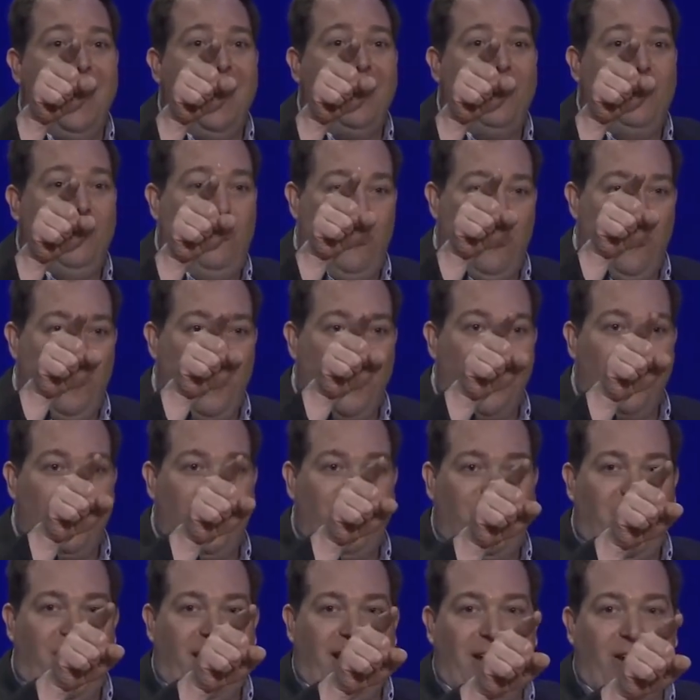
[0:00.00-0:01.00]
Jupiter
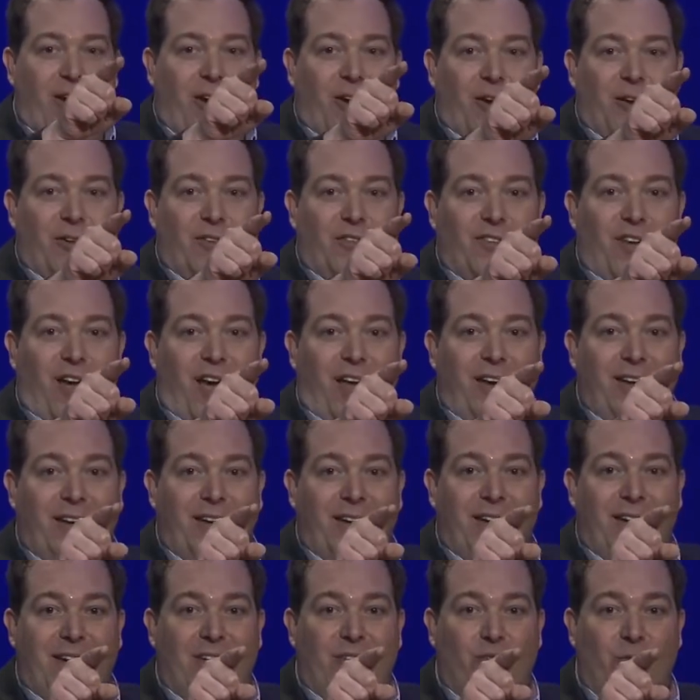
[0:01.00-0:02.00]
is tugging on our sun.
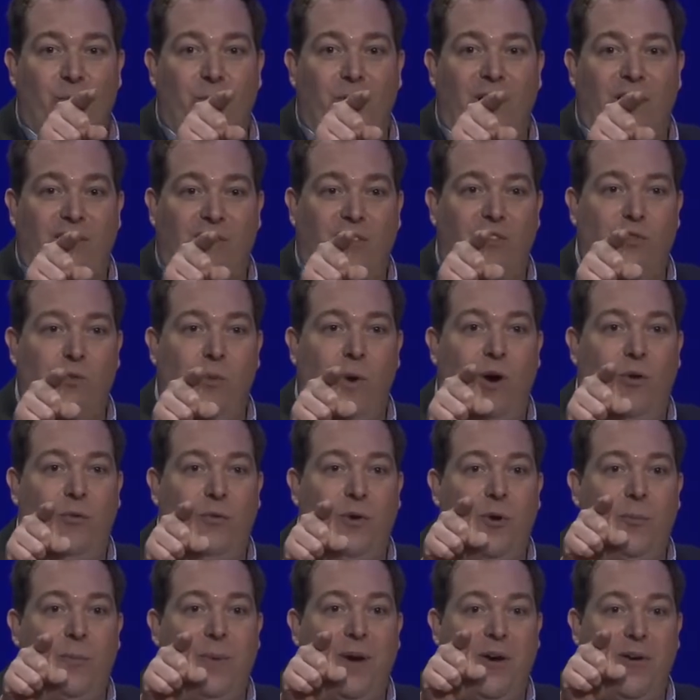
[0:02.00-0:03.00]
Jupiter has a 12
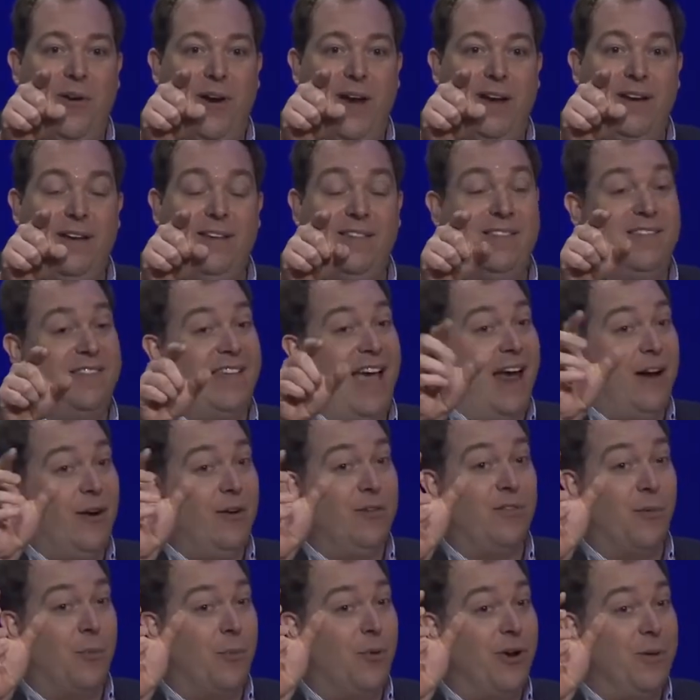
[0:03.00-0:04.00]
year period.
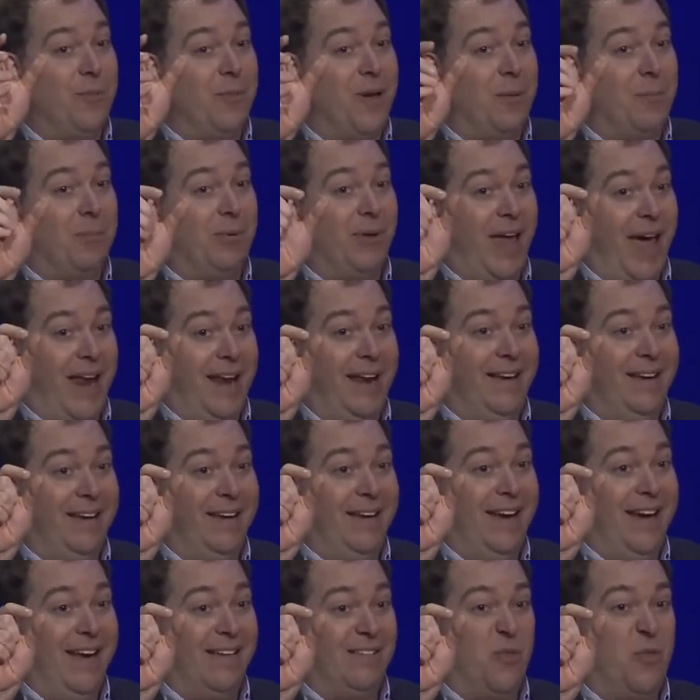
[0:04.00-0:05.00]
Saturn's a pretty big planet.
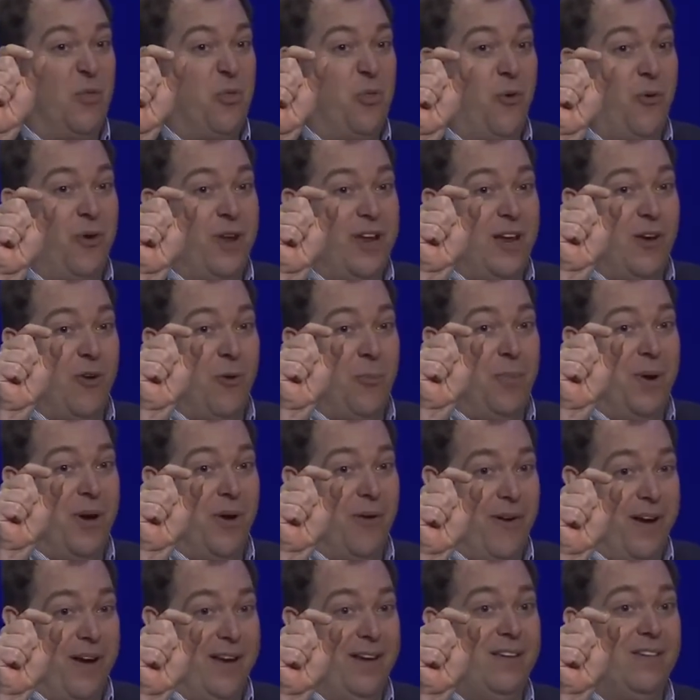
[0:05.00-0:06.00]
It has a 30 year
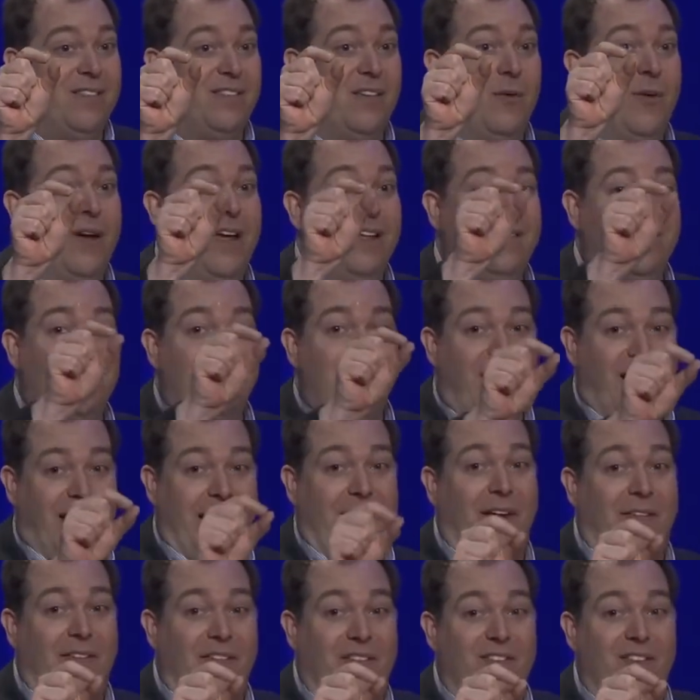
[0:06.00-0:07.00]
period, so it's
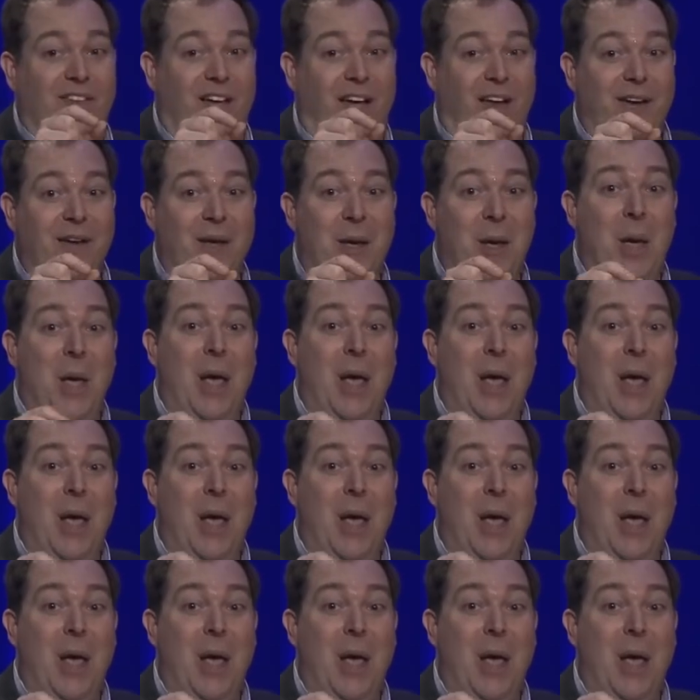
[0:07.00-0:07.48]
tugging on the sun.